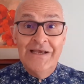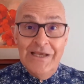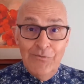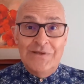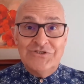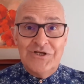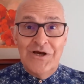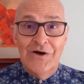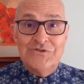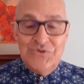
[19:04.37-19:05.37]
He wants to
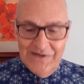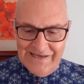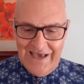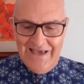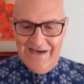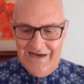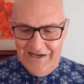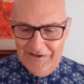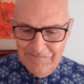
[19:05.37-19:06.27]
go to Achaia.